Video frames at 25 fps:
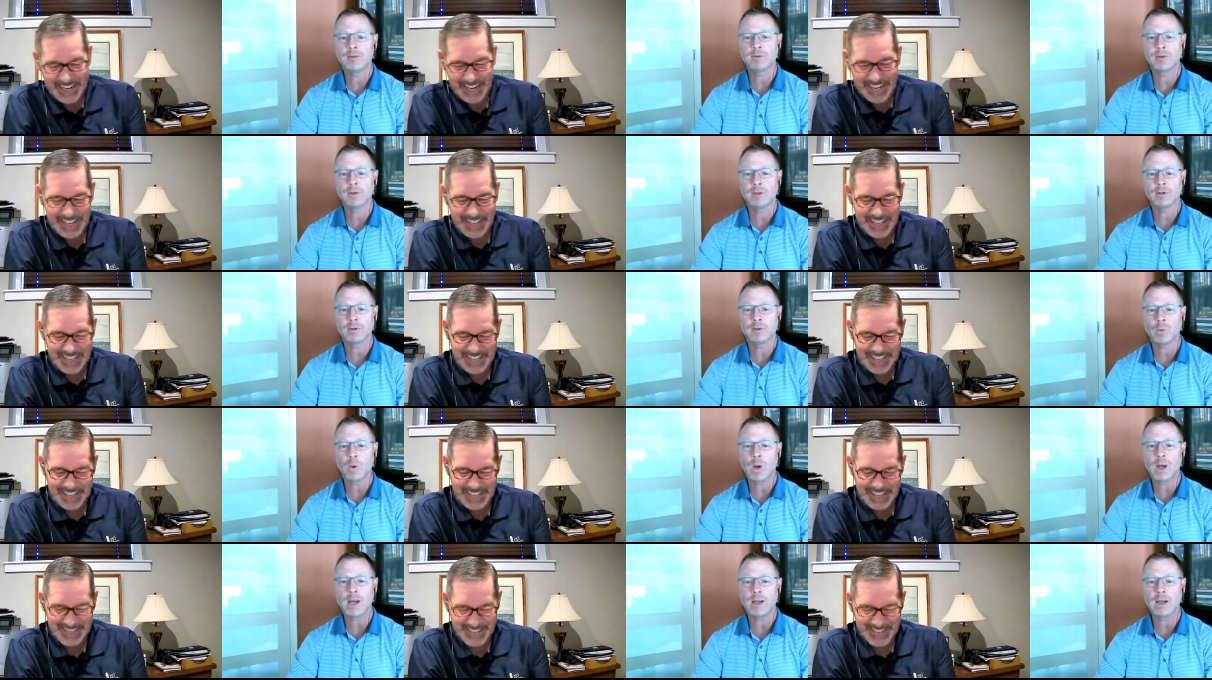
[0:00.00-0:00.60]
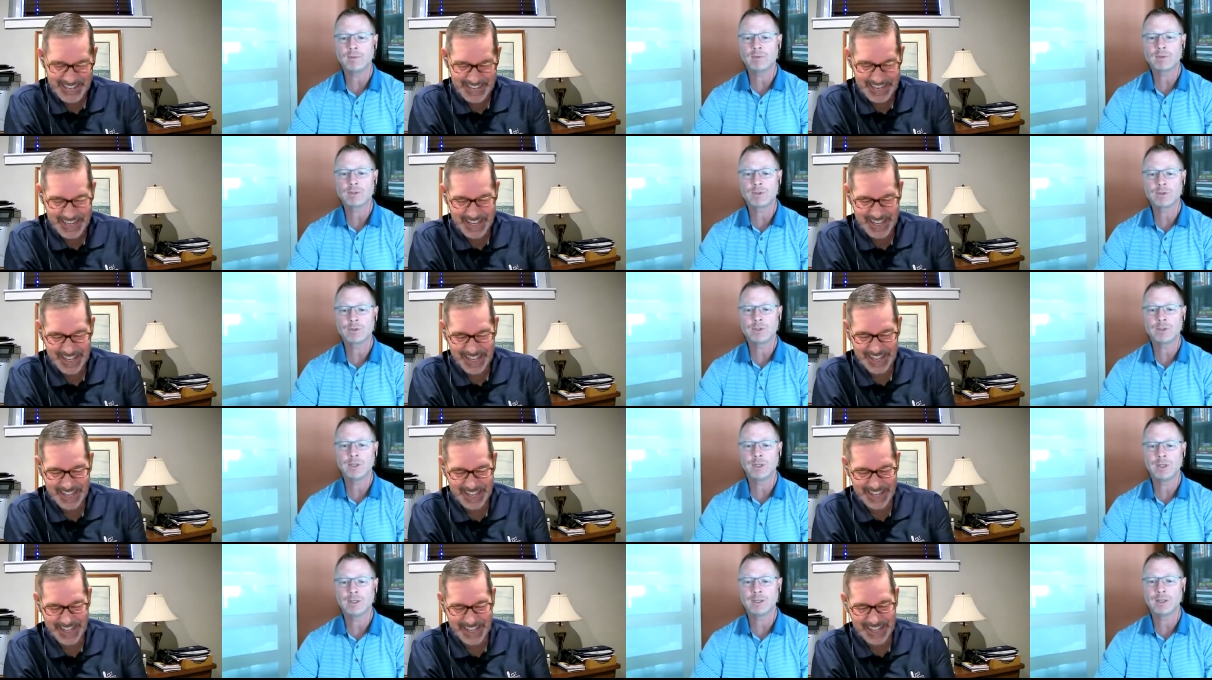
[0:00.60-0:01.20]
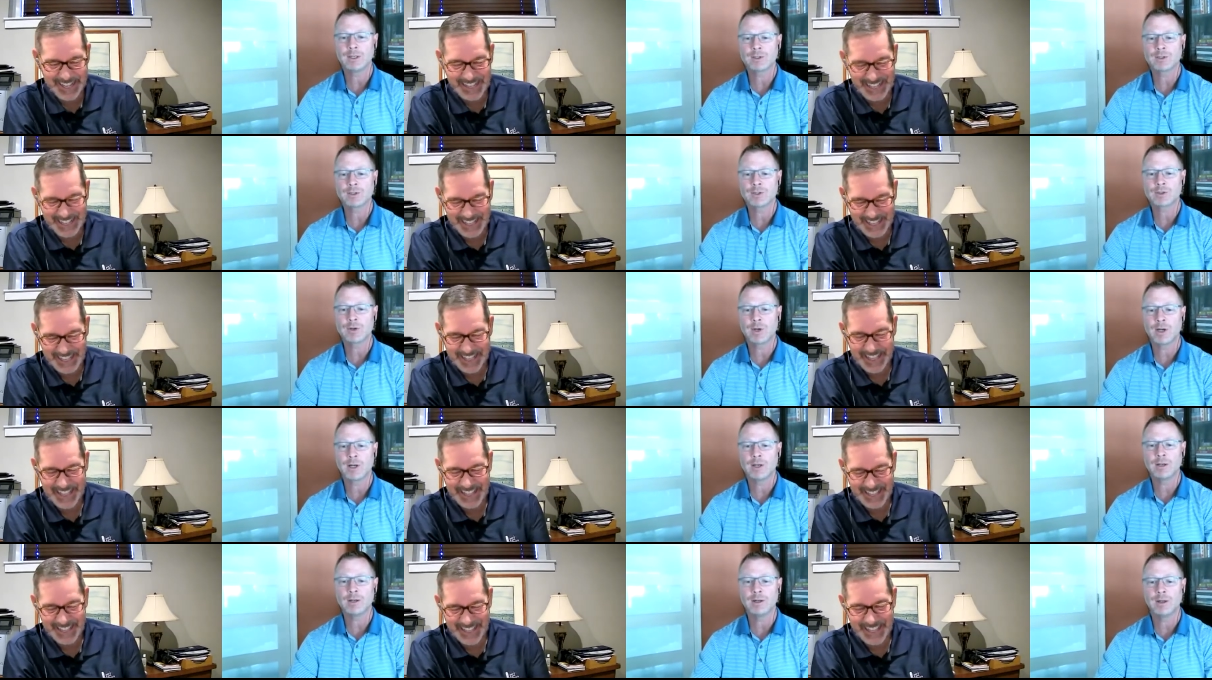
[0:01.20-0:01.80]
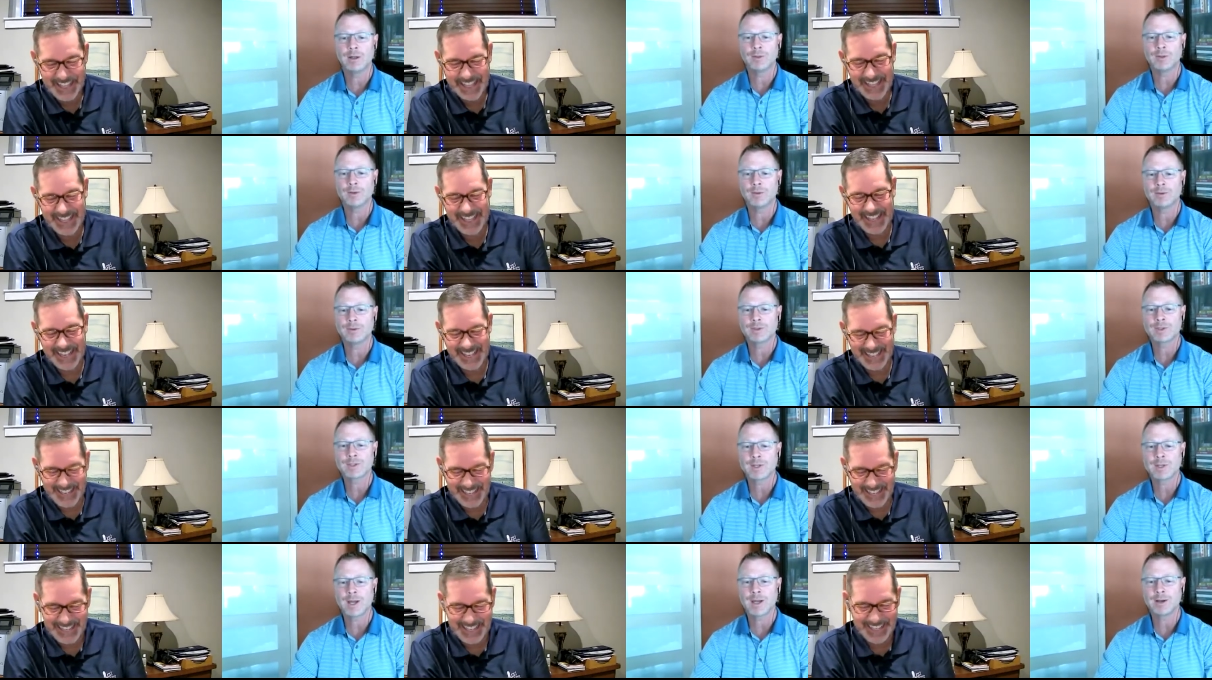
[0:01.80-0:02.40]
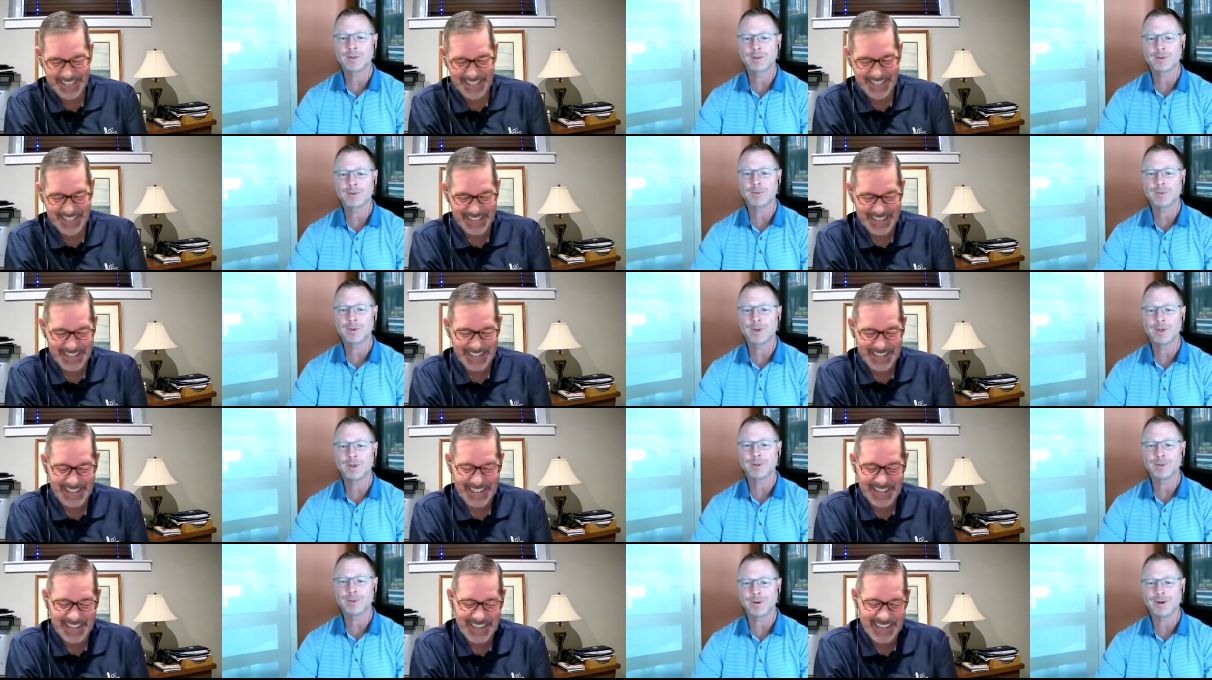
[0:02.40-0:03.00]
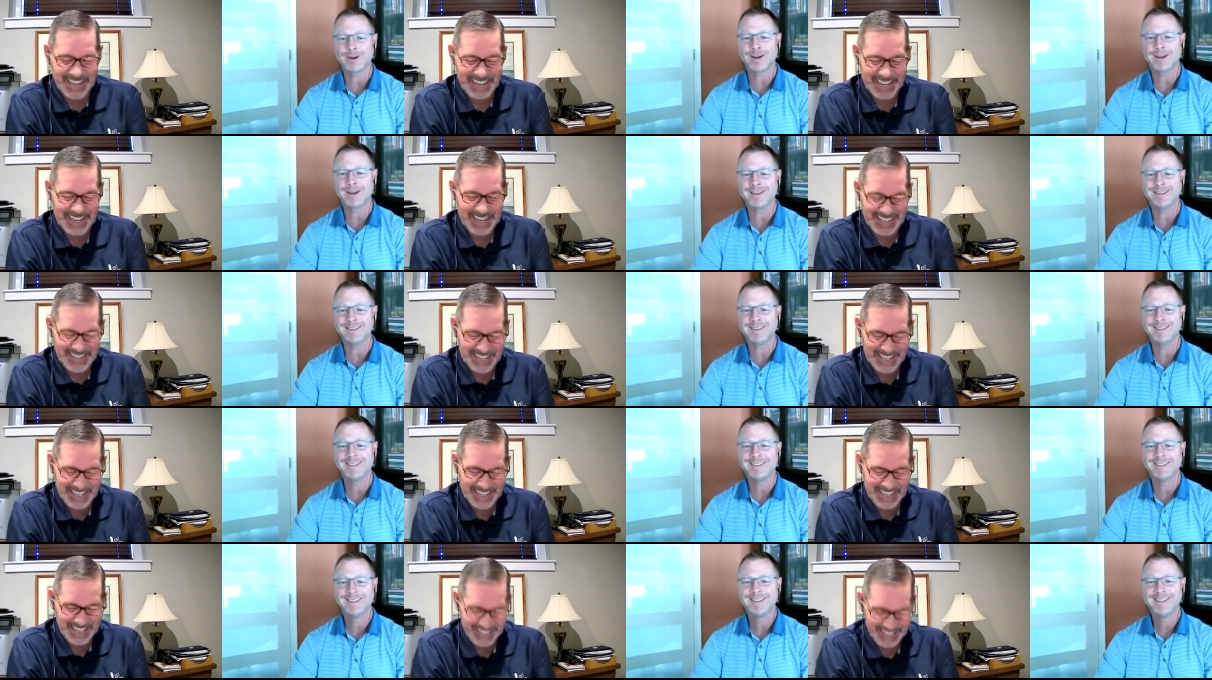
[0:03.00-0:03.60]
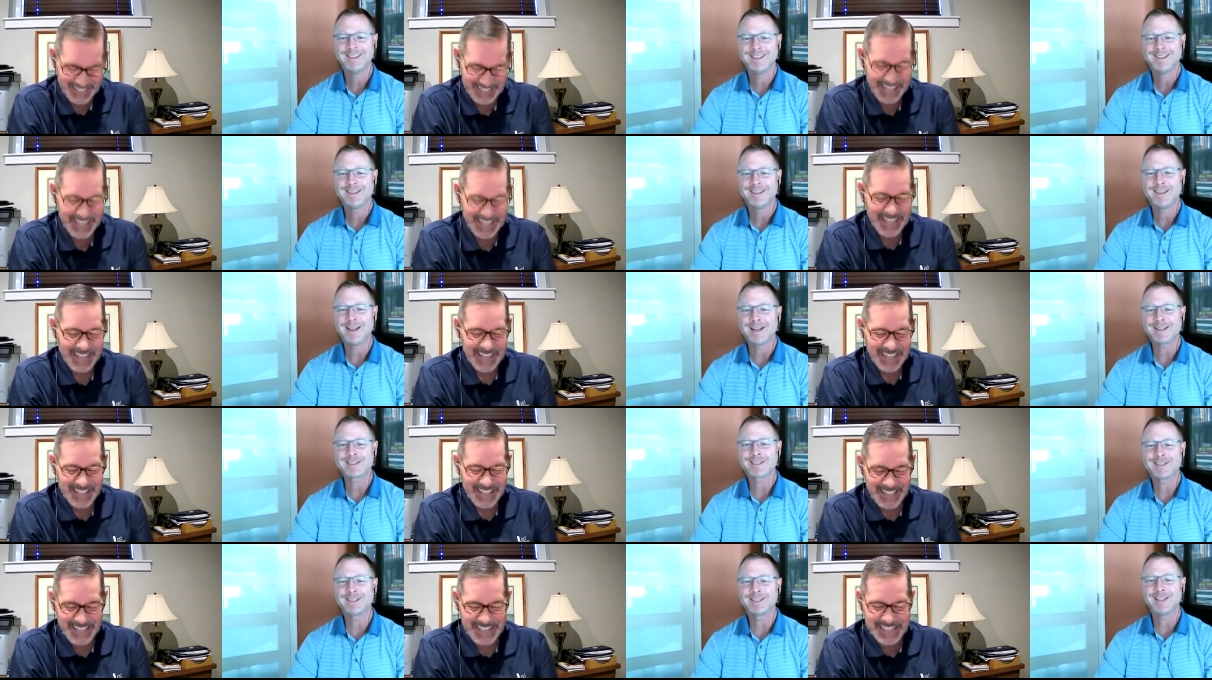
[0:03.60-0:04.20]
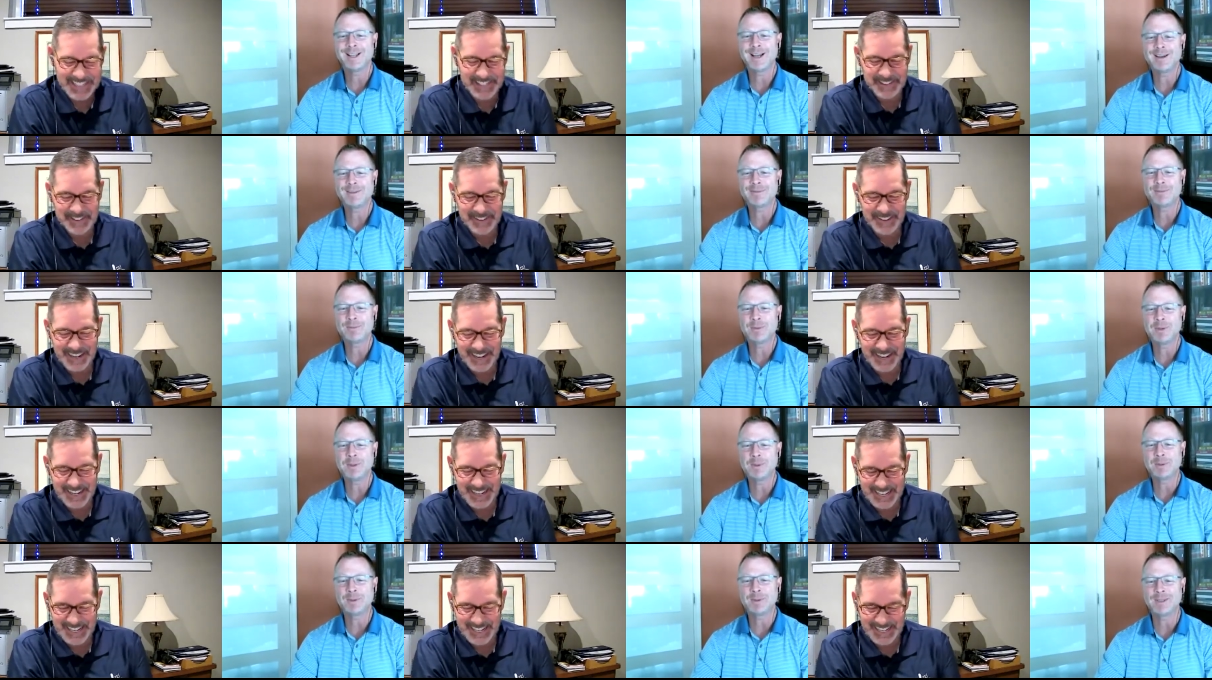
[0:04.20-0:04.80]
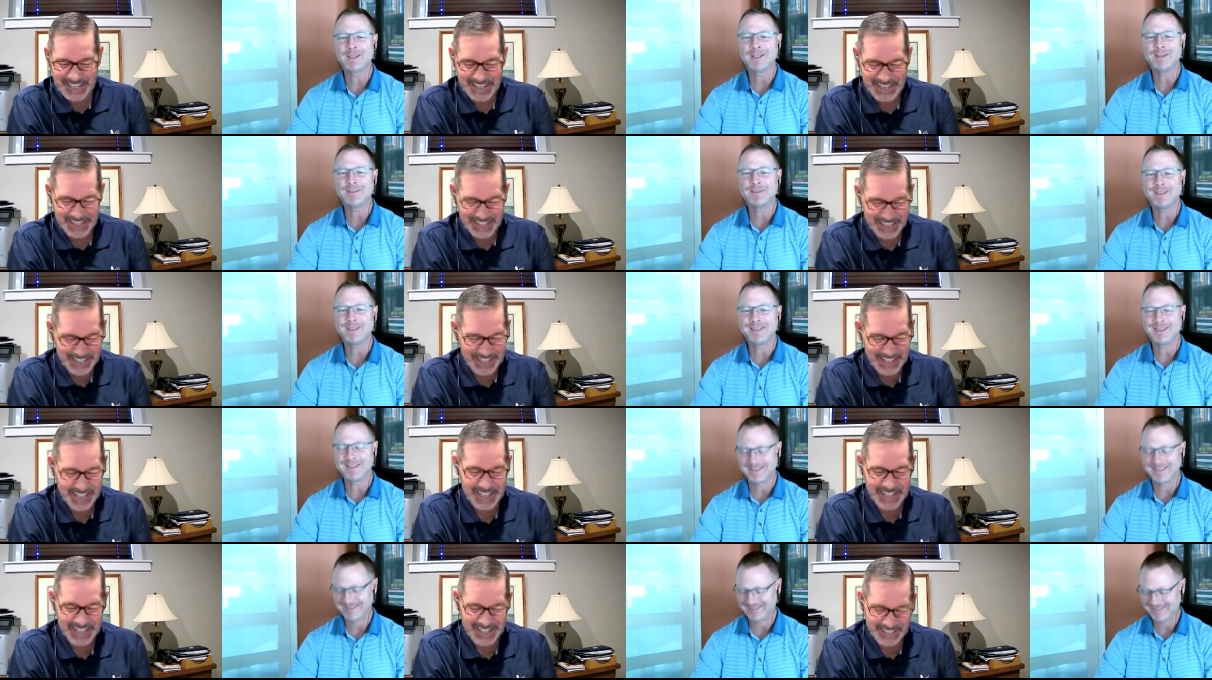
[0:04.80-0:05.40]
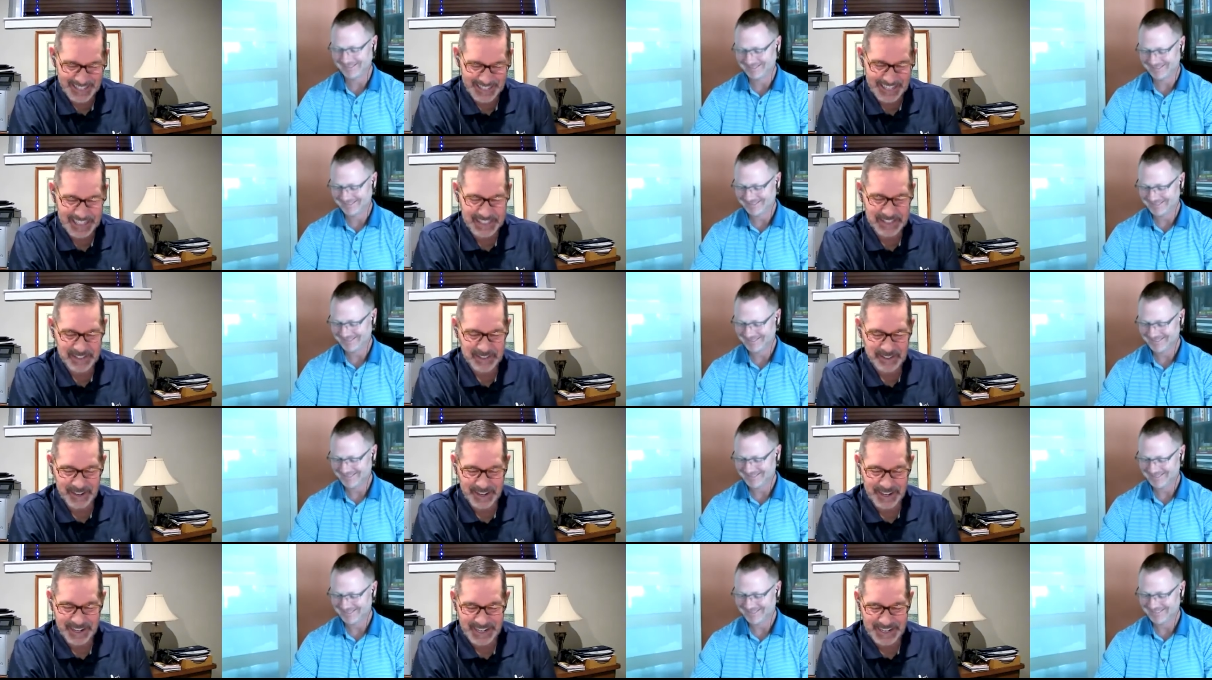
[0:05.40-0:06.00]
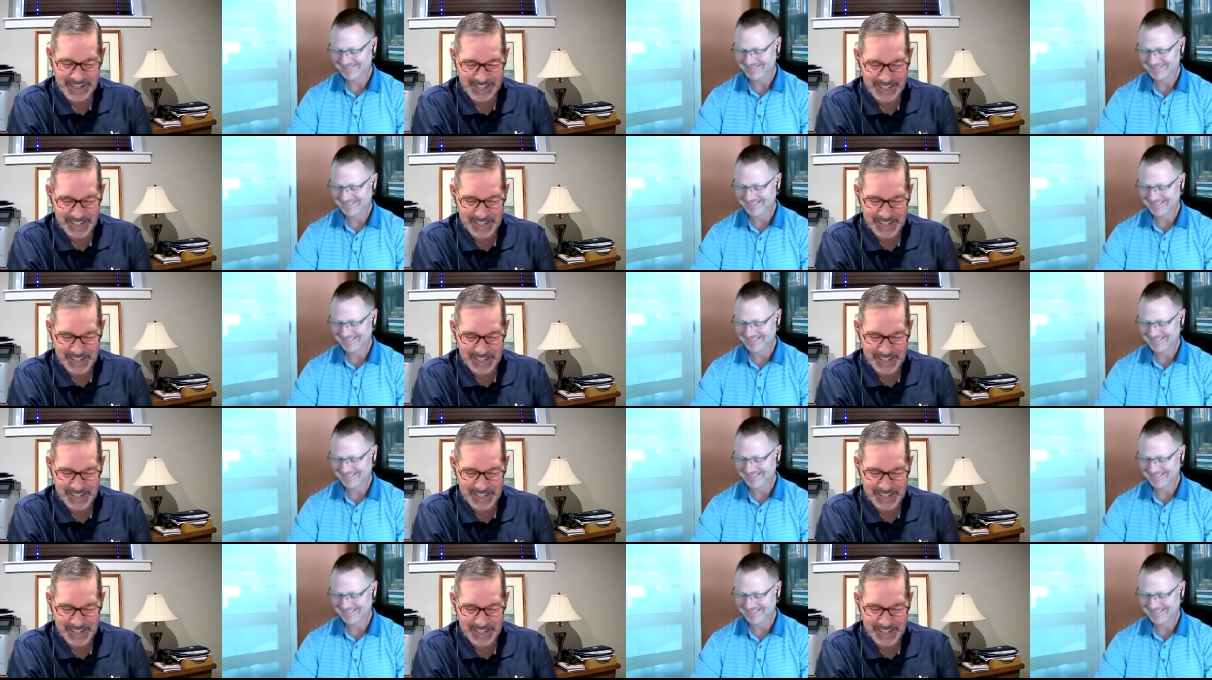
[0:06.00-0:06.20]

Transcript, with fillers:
Speaker 1: for your wife so she doesn't get stranded on the side of the road, right? That's, That's the life right. we were living.
Speaker 2: That's right.